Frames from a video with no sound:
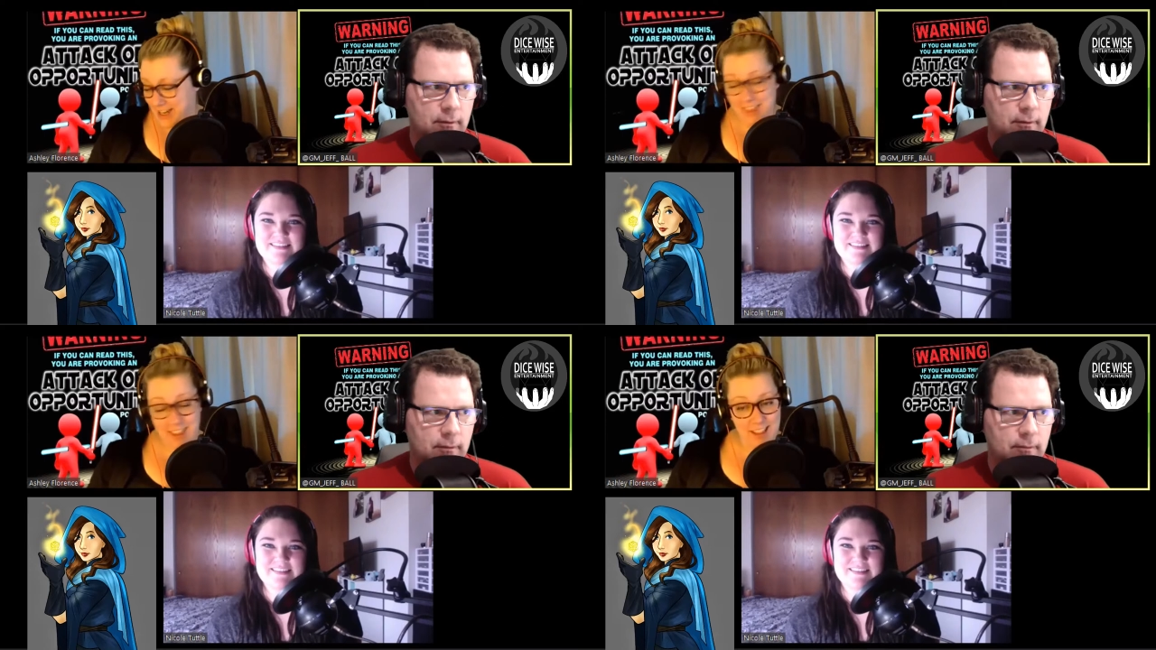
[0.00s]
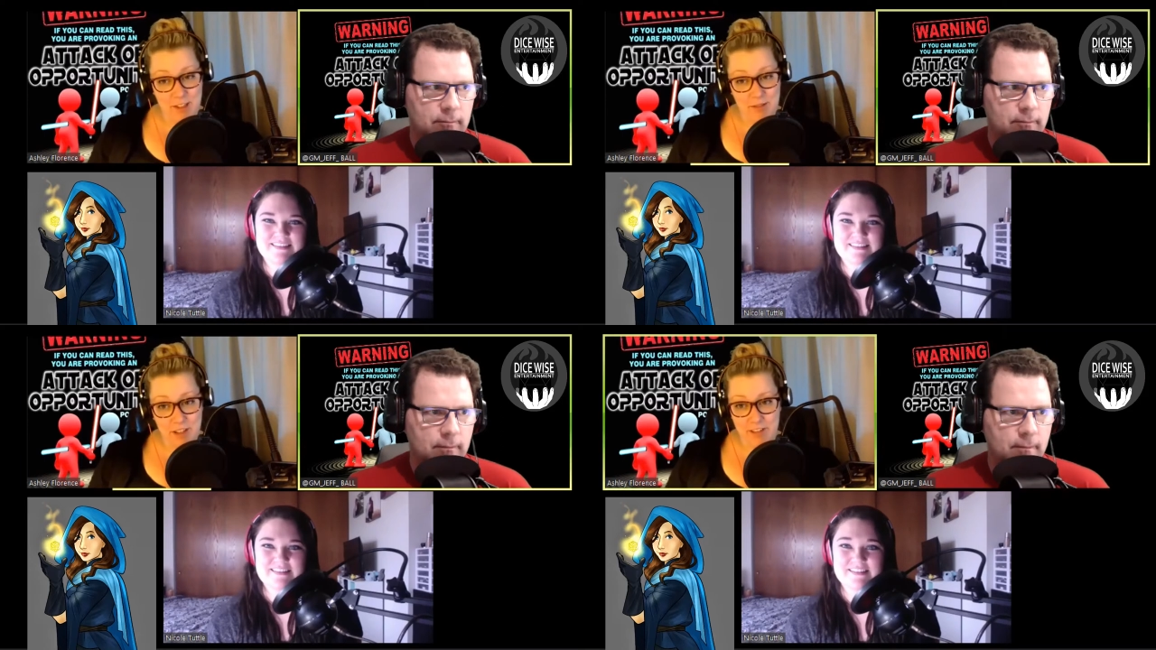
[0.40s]
Speaker 1: I think that's
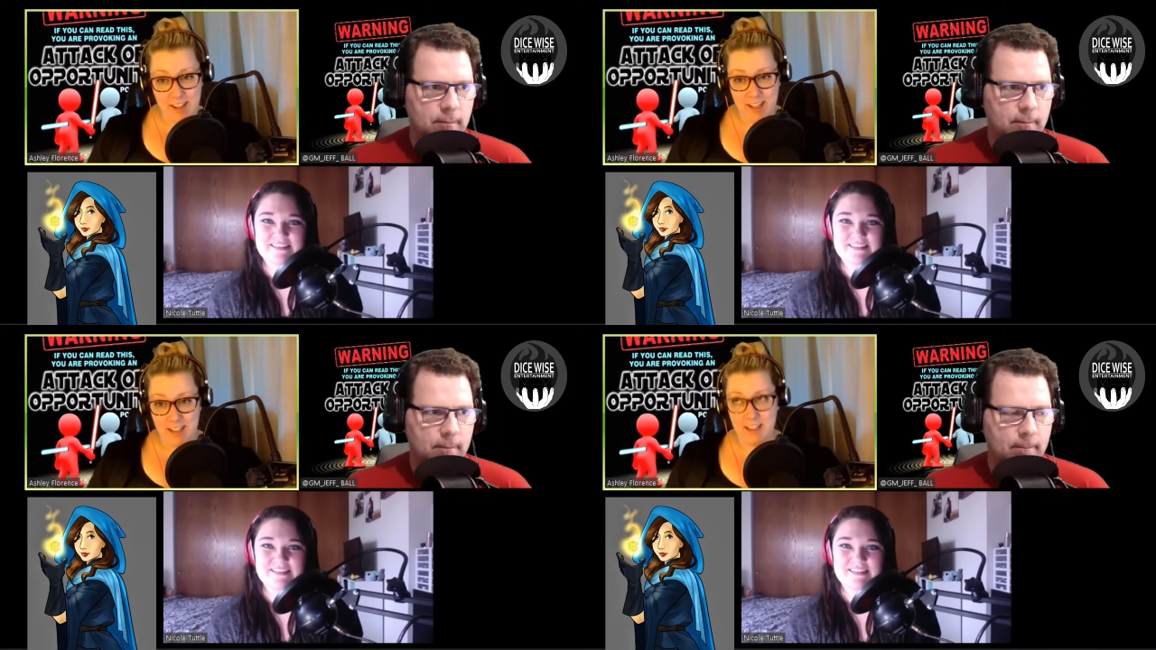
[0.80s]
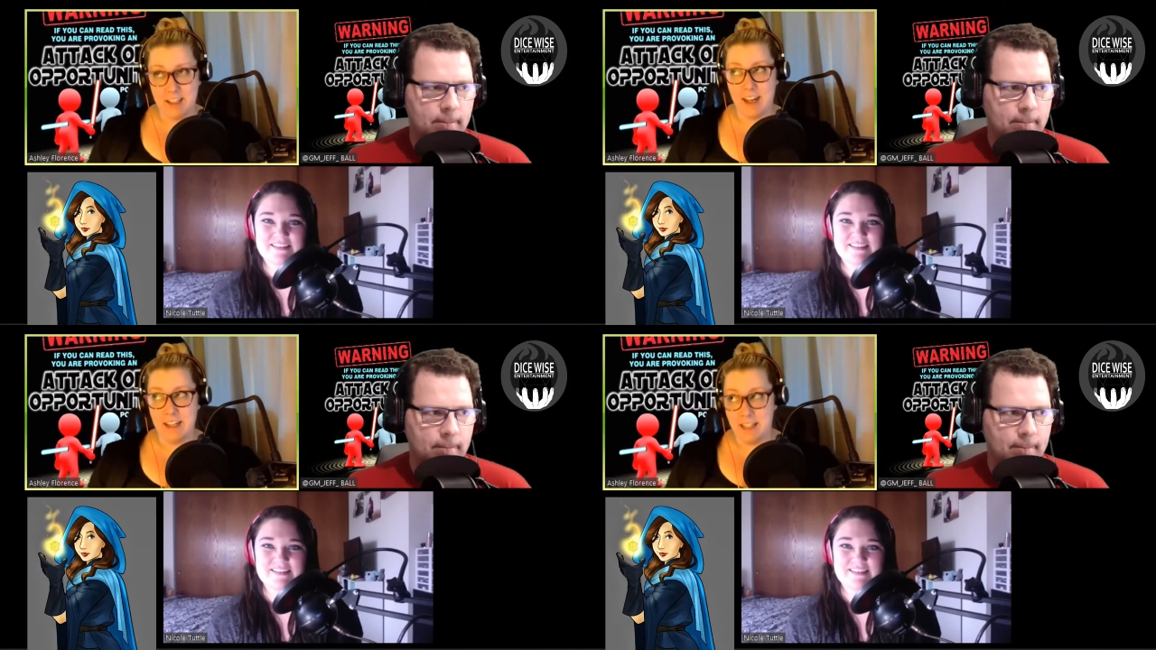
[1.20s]
a really fantastic
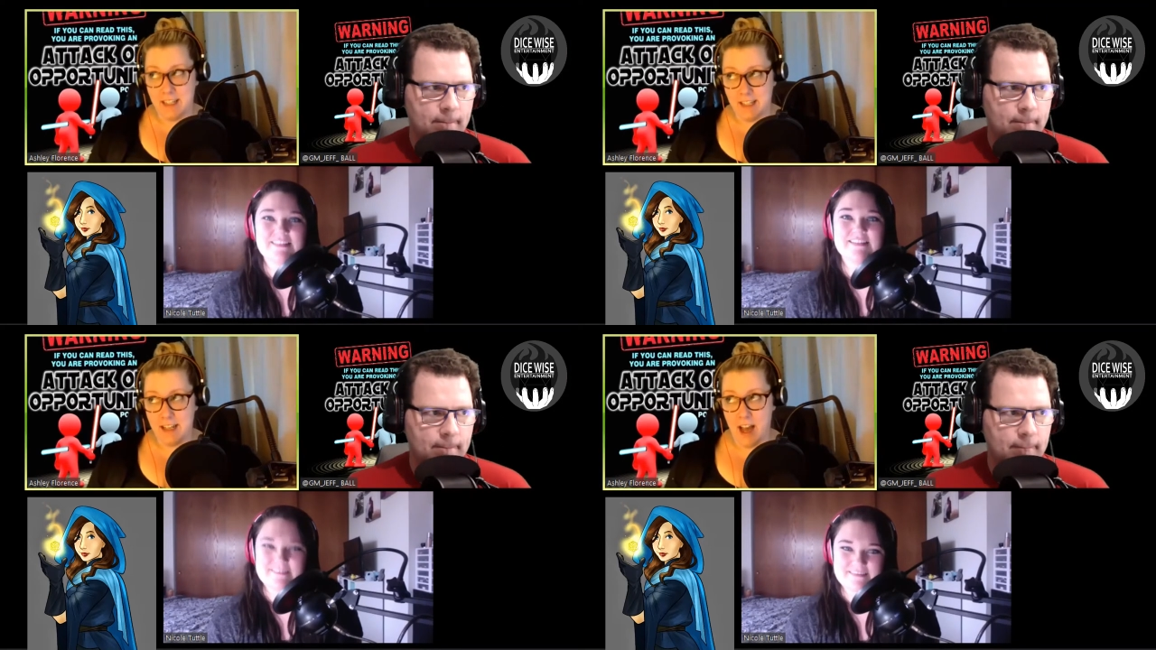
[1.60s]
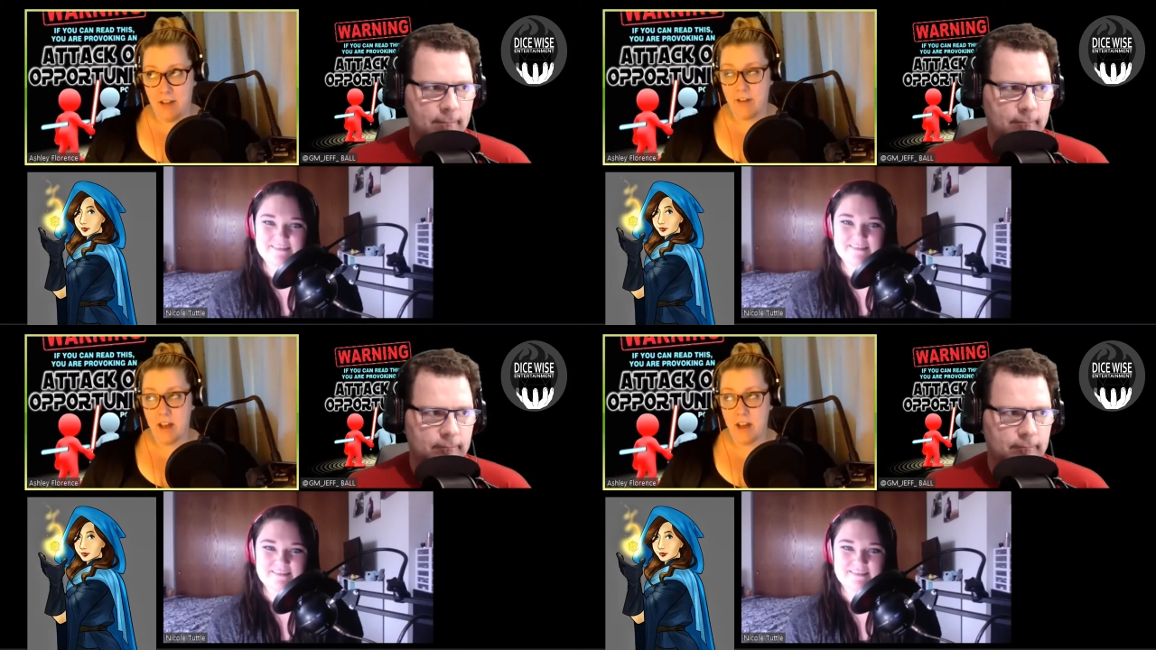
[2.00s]
idea to have